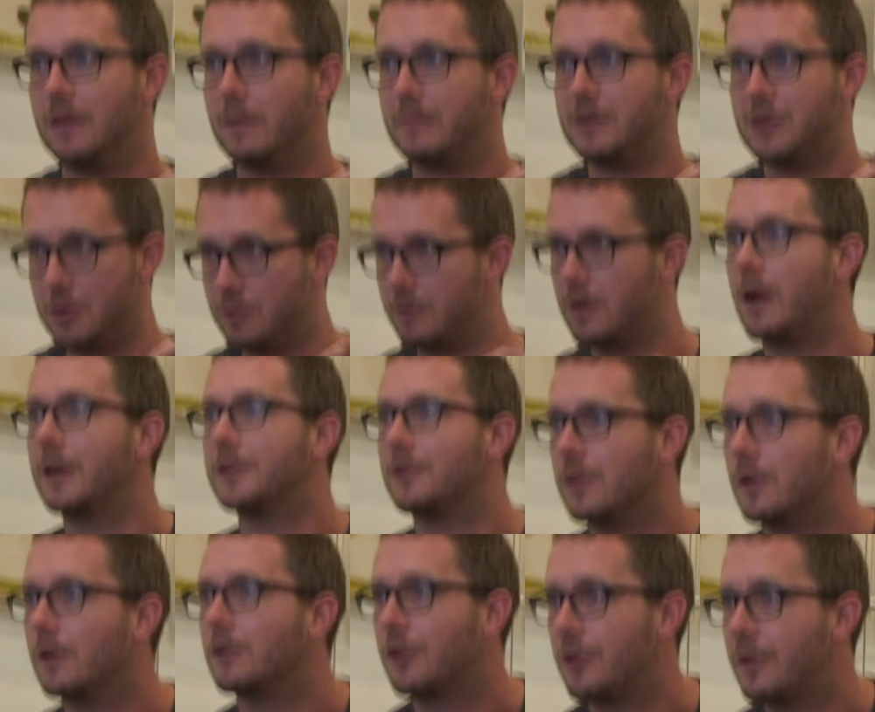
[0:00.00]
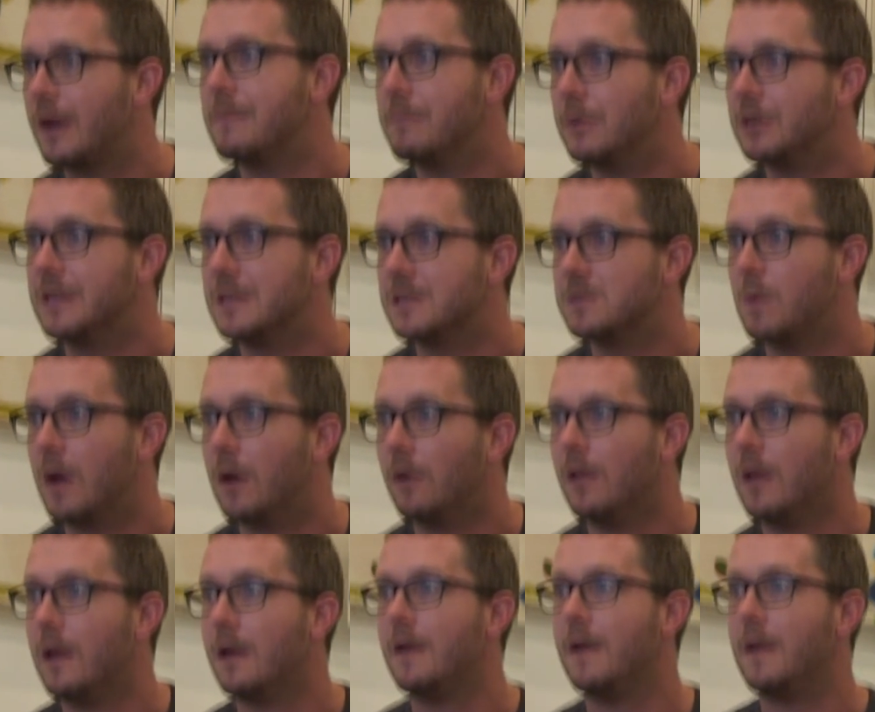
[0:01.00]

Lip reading: I mean, you and I can go and create money as well.